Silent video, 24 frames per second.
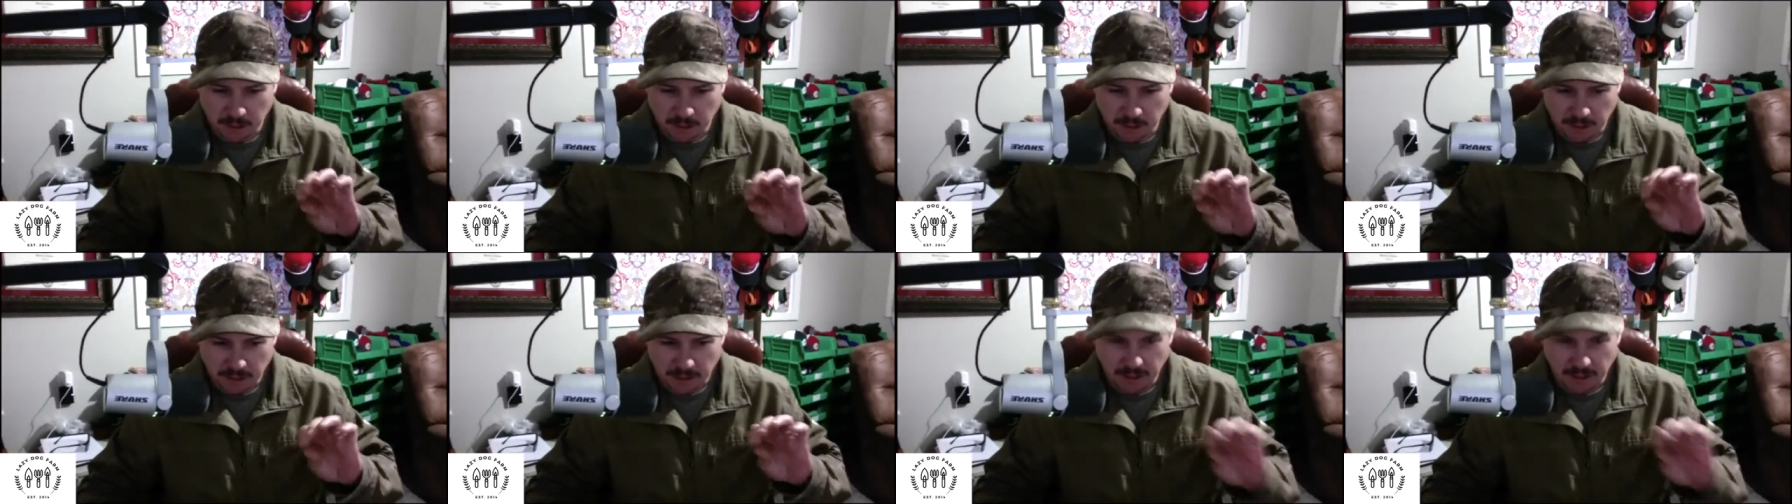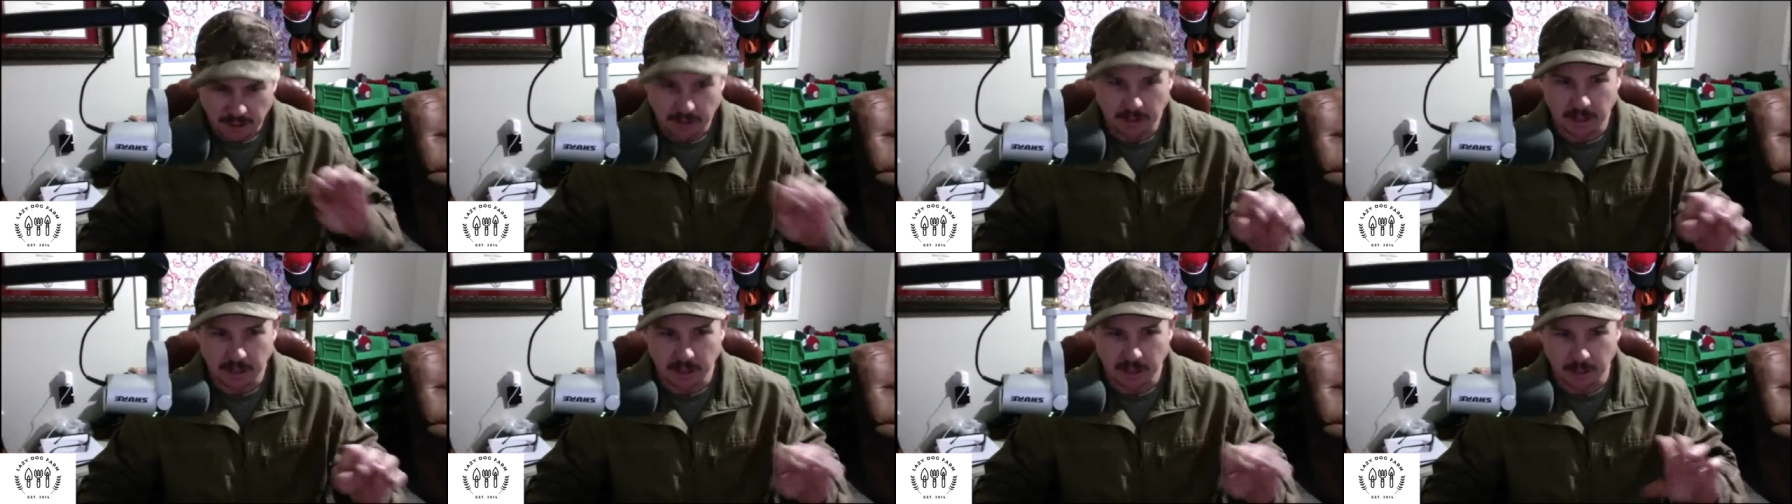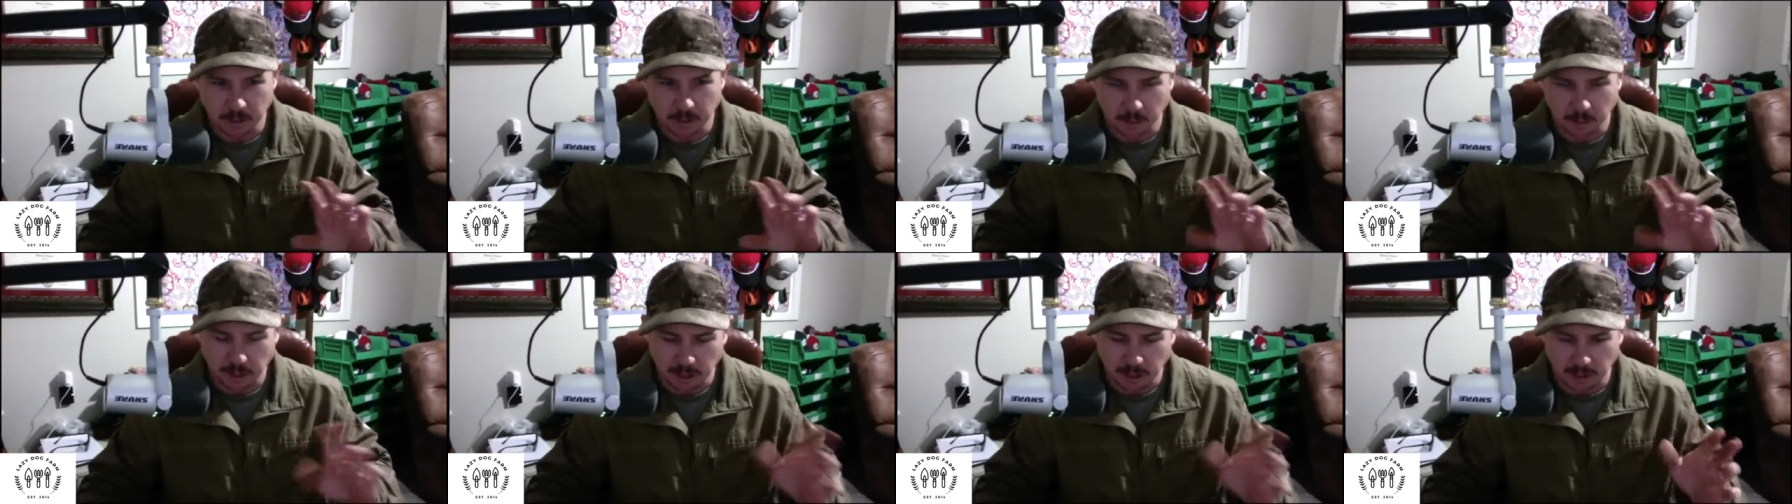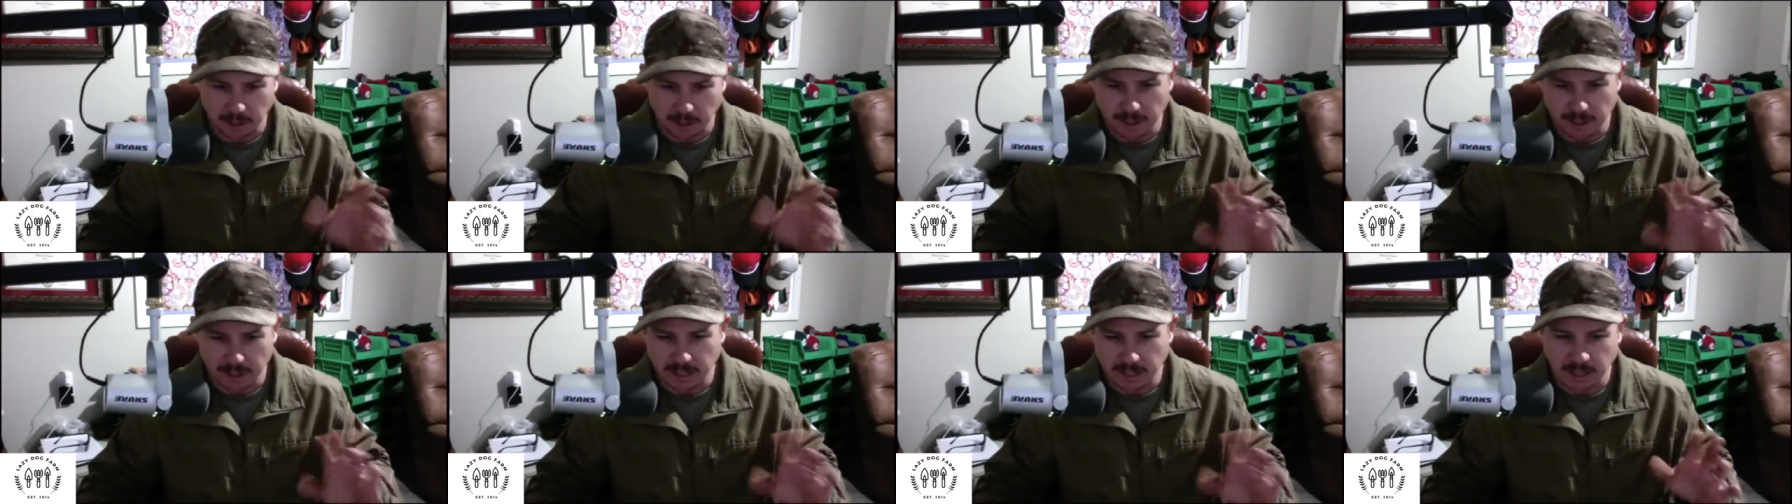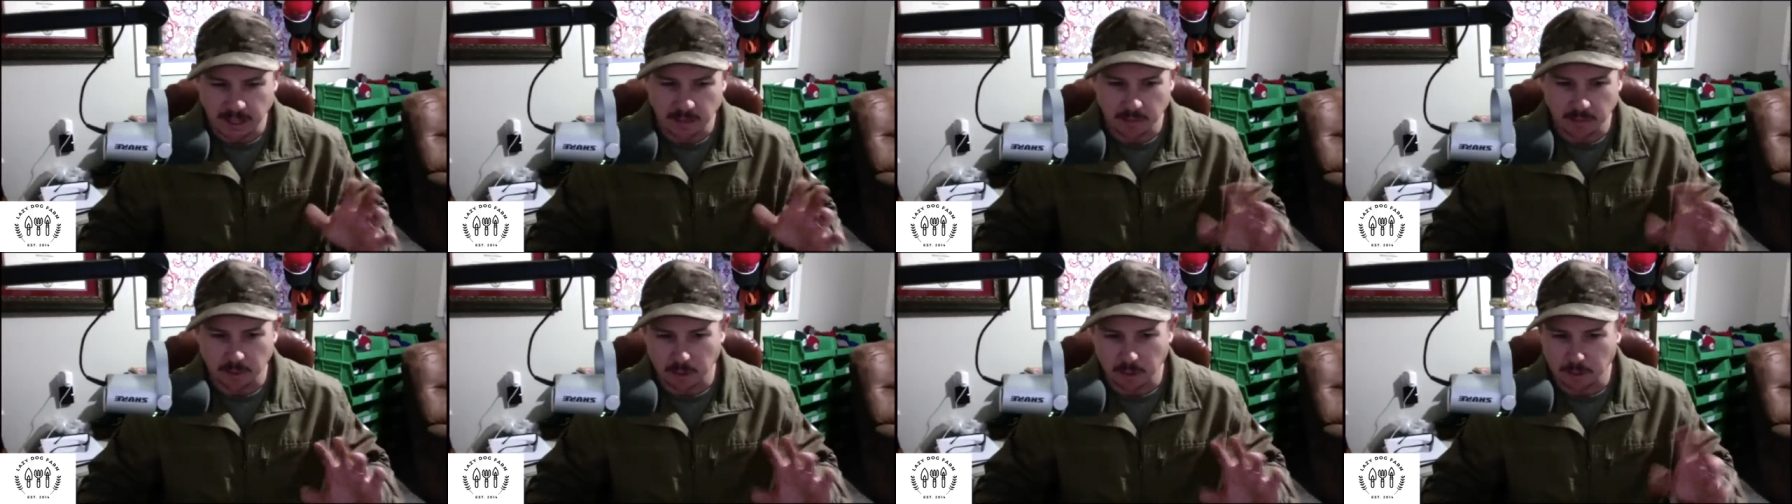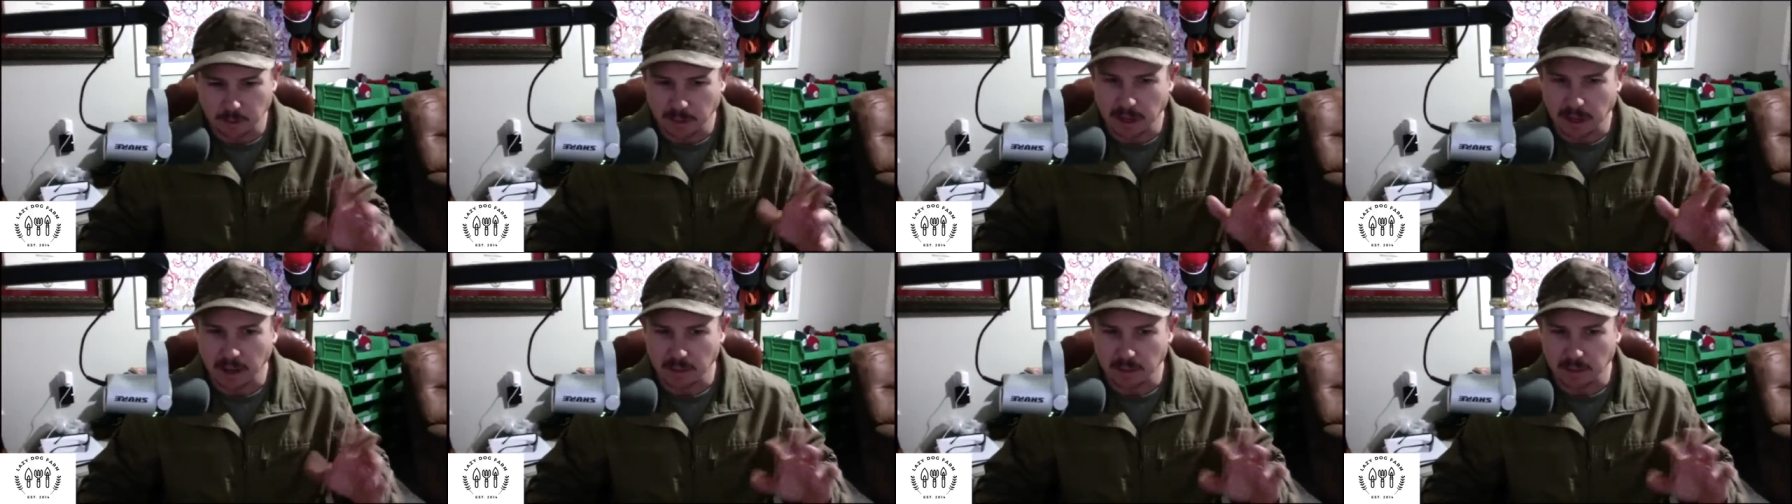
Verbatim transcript: down here we always aim for about